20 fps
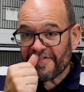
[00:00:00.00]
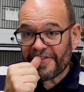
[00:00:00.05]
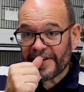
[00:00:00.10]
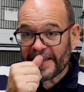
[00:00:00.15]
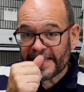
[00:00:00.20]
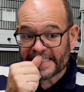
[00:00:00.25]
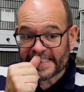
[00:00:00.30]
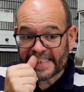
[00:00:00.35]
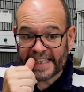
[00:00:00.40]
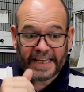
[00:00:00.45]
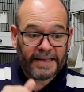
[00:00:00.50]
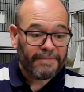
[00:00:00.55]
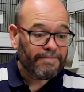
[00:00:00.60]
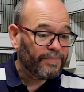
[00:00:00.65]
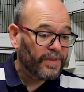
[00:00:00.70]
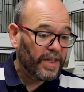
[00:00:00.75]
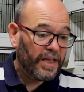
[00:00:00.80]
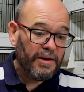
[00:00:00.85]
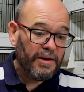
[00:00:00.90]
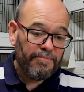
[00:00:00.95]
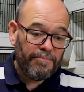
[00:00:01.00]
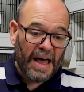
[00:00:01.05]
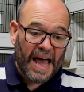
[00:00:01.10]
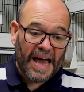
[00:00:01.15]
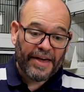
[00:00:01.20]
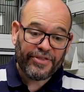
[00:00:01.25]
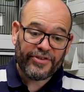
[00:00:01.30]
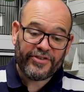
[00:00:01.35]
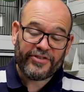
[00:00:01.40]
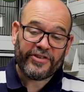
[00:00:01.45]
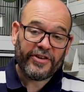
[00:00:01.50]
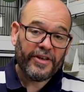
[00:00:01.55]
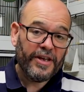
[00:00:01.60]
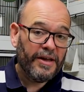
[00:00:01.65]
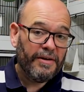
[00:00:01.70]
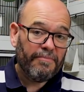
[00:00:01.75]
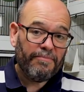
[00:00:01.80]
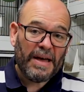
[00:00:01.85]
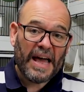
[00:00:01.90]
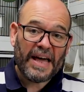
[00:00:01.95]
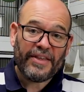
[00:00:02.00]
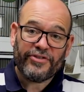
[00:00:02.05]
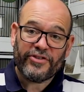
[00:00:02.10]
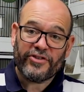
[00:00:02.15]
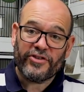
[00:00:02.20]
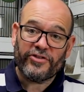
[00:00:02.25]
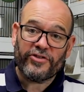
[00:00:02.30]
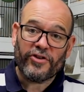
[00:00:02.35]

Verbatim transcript: First thing, baths. Baths